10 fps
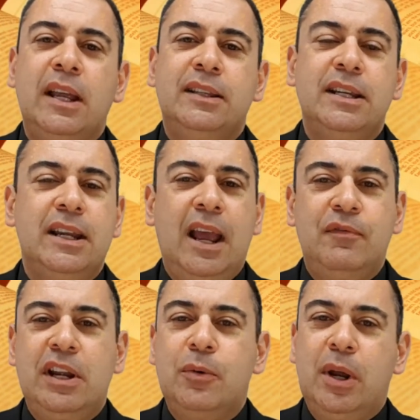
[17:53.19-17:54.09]
didn't
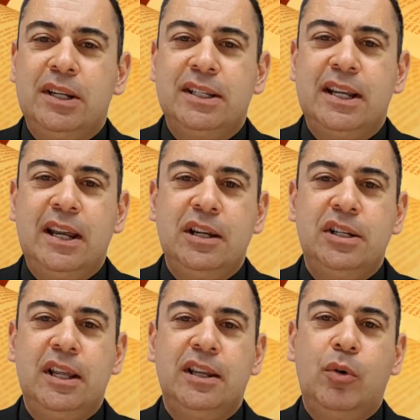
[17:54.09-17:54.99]
have anywhere to stay as
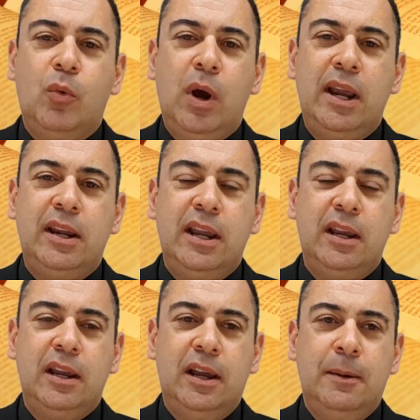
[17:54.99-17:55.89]
yet. They were
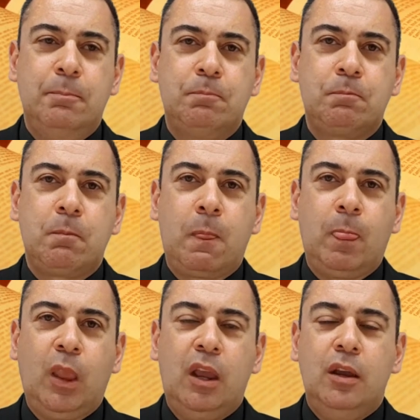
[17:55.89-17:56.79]
waiting
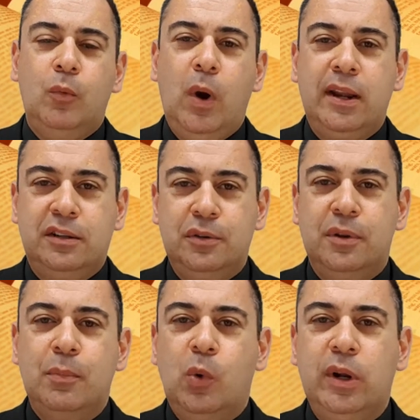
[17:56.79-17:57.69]
till the
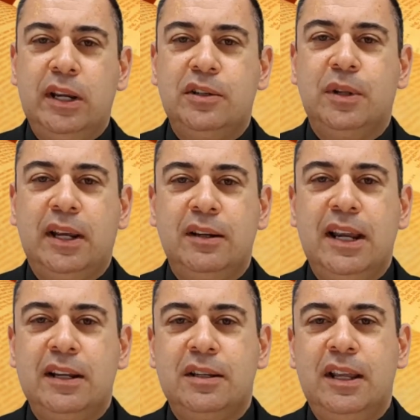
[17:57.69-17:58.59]
morning till they could
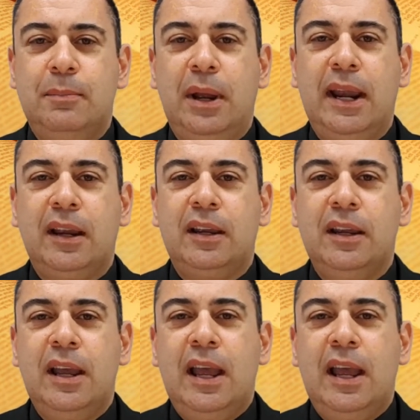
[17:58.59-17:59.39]
get to their bank.